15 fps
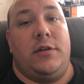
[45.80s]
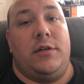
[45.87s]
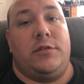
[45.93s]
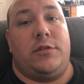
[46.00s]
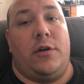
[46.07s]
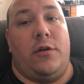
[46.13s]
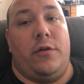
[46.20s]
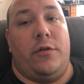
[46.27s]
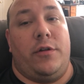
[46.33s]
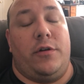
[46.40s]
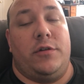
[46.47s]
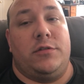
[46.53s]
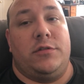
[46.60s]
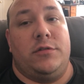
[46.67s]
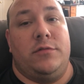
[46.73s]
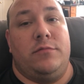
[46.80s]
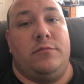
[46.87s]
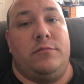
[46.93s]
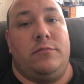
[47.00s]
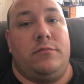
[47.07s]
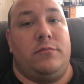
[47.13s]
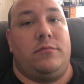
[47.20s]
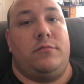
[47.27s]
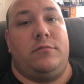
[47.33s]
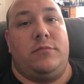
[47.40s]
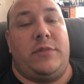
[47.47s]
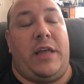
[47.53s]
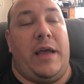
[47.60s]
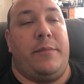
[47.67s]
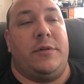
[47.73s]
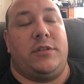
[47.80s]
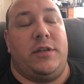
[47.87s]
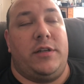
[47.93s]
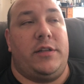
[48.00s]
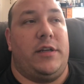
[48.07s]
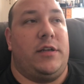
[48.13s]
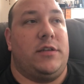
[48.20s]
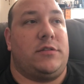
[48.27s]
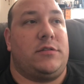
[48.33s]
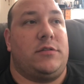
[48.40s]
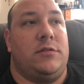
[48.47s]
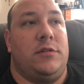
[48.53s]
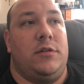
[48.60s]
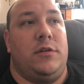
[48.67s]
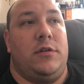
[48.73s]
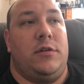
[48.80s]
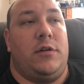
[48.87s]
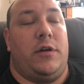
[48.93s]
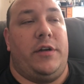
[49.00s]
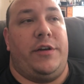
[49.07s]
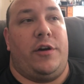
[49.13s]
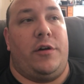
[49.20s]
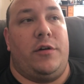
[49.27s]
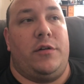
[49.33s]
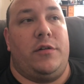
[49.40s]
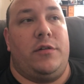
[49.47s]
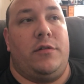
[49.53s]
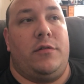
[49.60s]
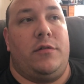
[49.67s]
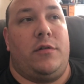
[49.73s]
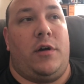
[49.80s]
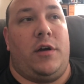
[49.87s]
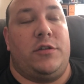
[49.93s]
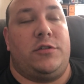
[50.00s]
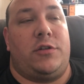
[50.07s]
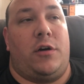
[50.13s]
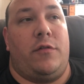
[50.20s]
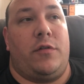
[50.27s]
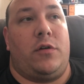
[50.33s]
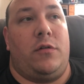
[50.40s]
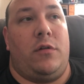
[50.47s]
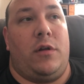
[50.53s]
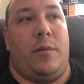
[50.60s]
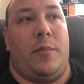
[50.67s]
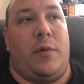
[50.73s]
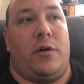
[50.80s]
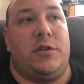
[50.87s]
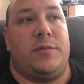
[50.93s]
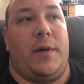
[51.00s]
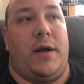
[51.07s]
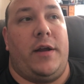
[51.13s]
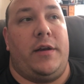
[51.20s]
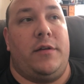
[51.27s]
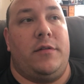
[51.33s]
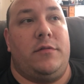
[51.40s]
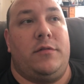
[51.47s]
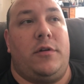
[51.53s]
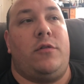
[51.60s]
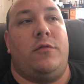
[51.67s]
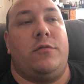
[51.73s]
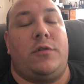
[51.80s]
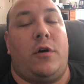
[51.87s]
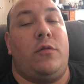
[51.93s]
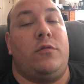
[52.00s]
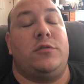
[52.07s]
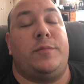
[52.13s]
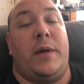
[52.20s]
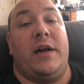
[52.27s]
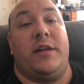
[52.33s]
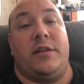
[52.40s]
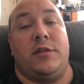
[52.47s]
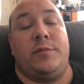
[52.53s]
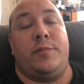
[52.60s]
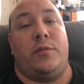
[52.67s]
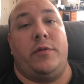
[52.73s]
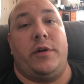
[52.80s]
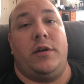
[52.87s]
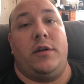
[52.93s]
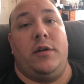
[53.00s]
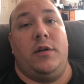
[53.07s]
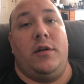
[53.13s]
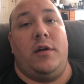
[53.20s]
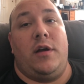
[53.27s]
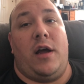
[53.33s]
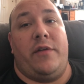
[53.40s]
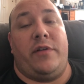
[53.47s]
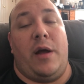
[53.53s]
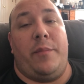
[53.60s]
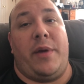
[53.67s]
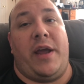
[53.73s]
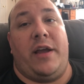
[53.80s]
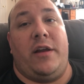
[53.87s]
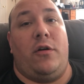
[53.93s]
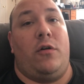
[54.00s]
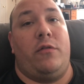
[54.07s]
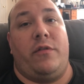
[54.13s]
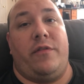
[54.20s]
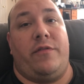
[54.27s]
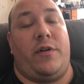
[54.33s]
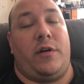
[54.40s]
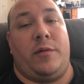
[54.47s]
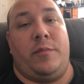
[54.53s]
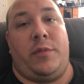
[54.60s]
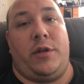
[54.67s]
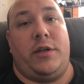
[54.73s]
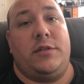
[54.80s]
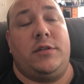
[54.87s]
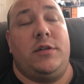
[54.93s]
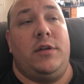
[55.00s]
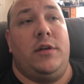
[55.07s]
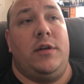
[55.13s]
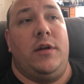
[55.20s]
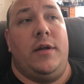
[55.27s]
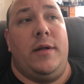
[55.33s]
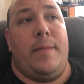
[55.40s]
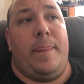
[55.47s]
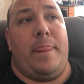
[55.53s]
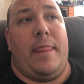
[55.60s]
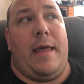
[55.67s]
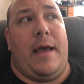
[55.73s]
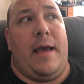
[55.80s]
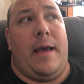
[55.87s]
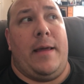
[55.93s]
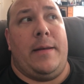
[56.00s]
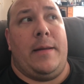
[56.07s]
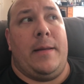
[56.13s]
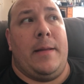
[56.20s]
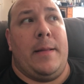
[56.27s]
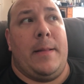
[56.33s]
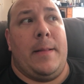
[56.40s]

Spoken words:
So there's damage in the discs in your cervical and lumbar spine, the whole spine at this point. I've got pain all over the fucking place, and